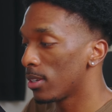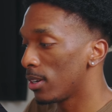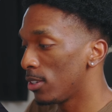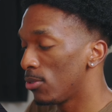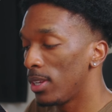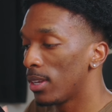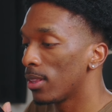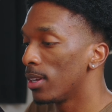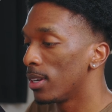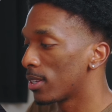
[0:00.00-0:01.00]
a unique
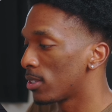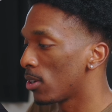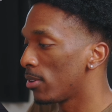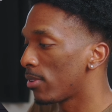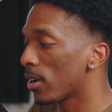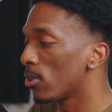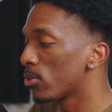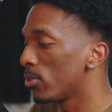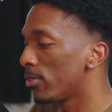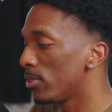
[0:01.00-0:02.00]
look. So if I go
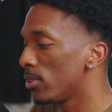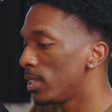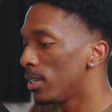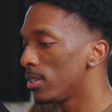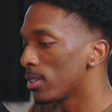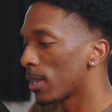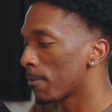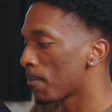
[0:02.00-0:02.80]
through a few of these,